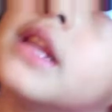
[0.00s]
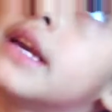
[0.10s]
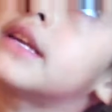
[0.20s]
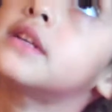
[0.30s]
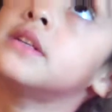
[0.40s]

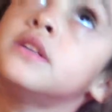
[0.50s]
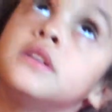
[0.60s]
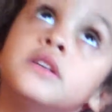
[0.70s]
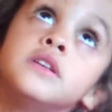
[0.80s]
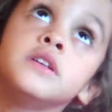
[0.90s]
like
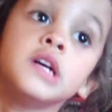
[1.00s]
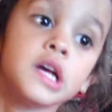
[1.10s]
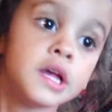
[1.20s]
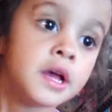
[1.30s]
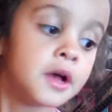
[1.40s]

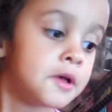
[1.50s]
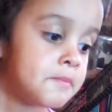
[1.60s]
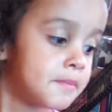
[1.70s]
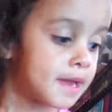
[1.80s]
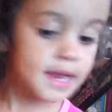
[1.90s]

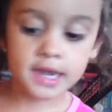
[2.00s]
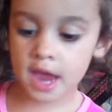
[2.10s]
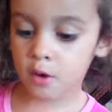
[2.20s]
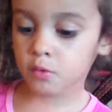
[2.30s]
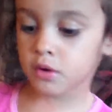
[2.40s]
I'm
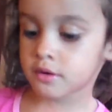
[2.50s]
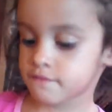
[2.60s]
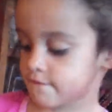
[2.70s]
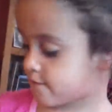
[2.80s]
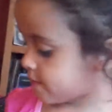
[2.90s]
made out
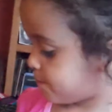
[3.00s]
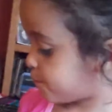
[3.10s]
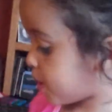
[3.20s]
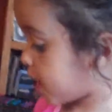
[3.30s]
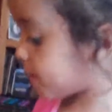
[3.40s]
of a
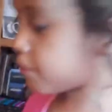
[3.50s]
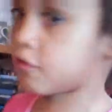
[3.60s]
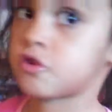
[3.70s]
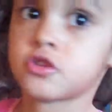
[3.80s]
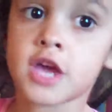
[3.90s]

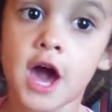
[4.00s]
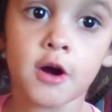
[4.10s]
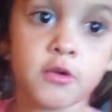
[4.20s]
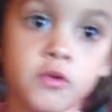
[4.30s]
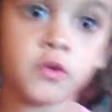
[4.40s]
paper
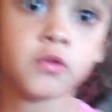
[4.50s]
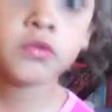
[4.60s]
towel.